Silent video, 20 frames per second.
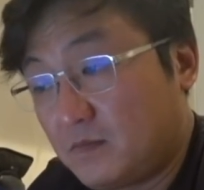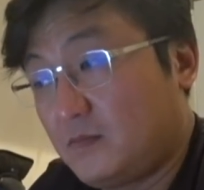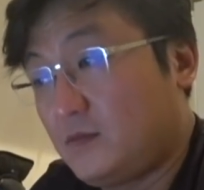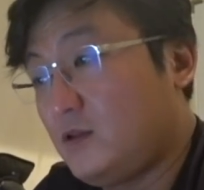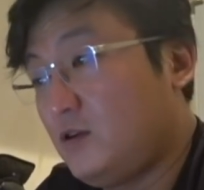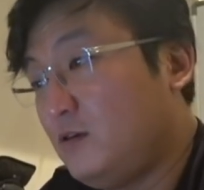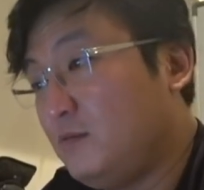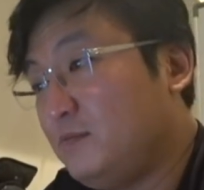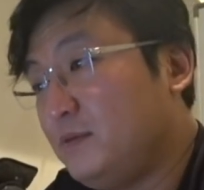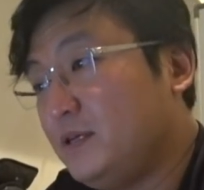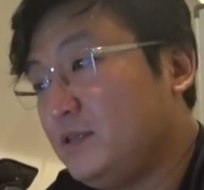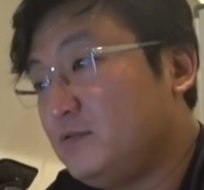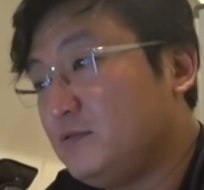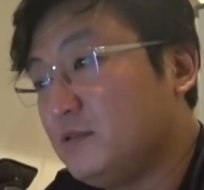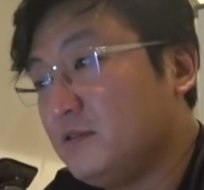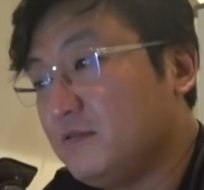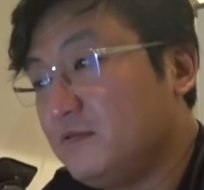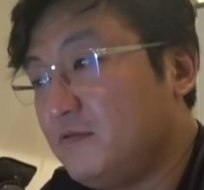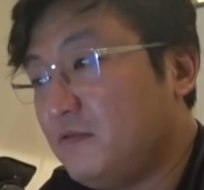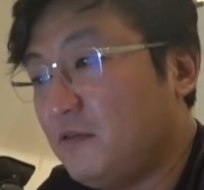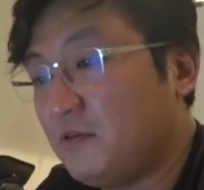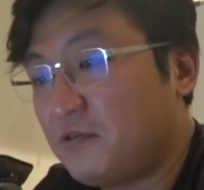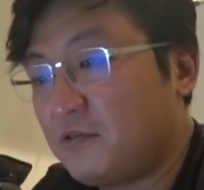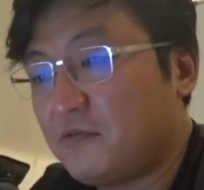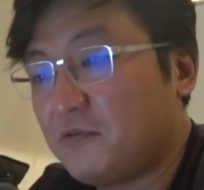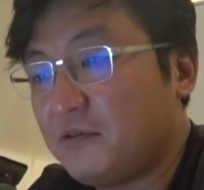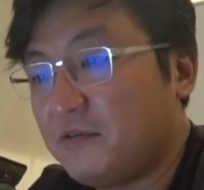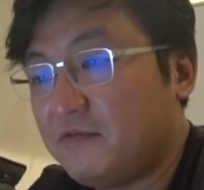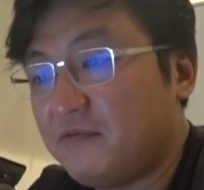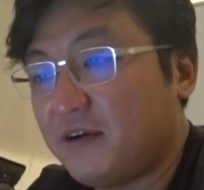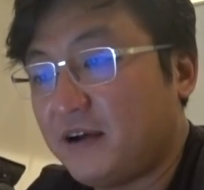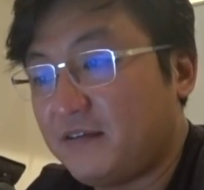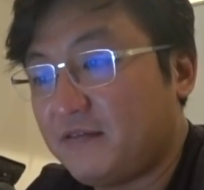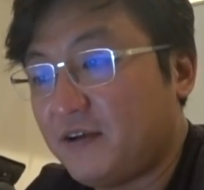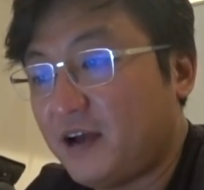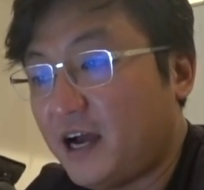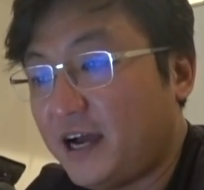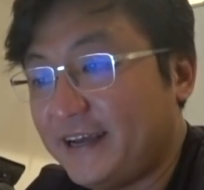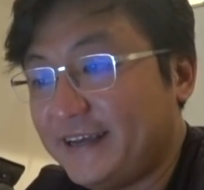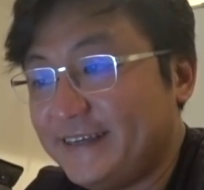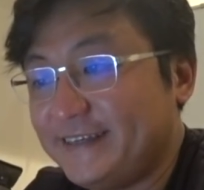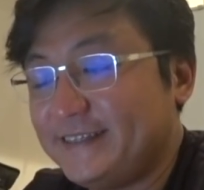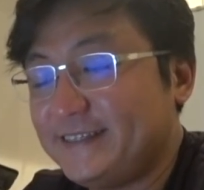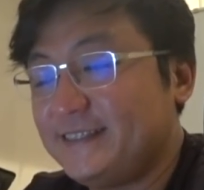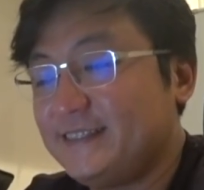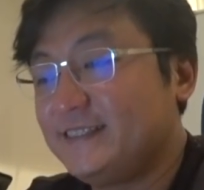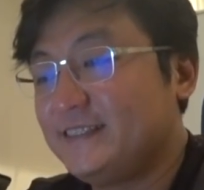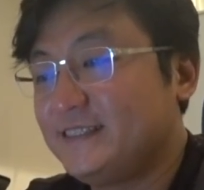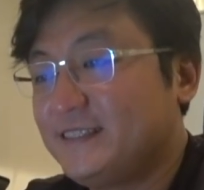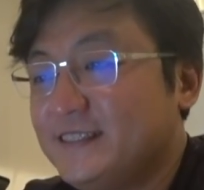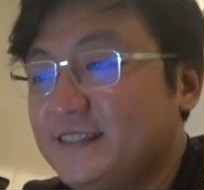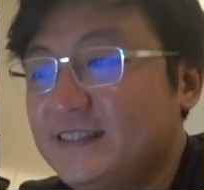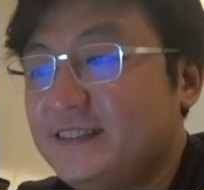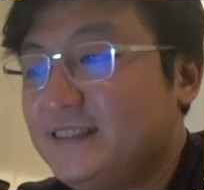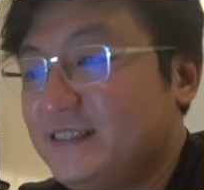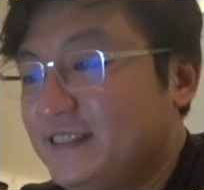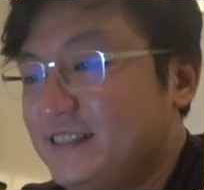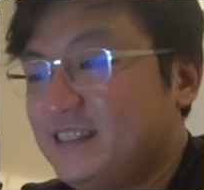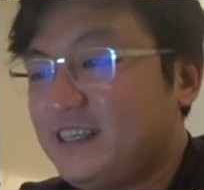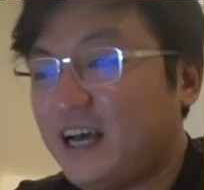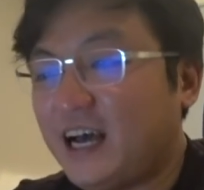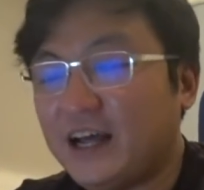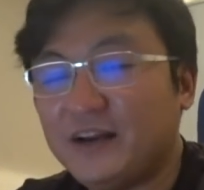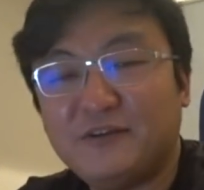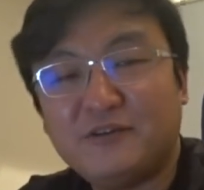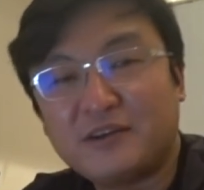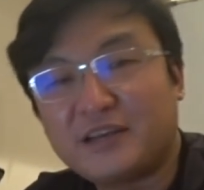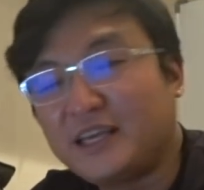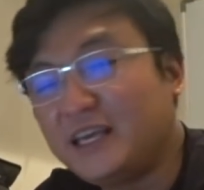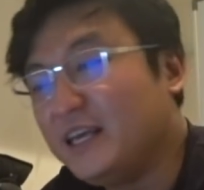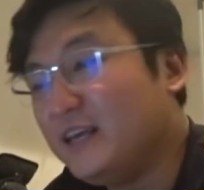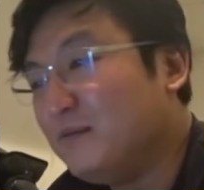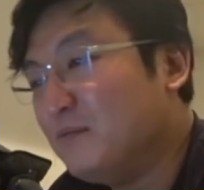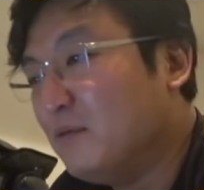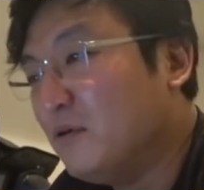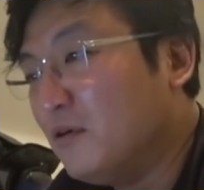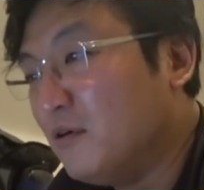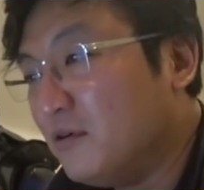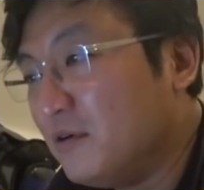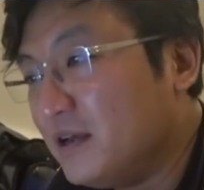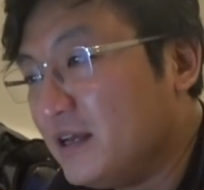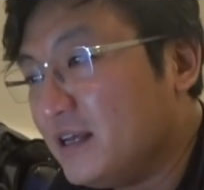compared to the 435i. It's 100k more.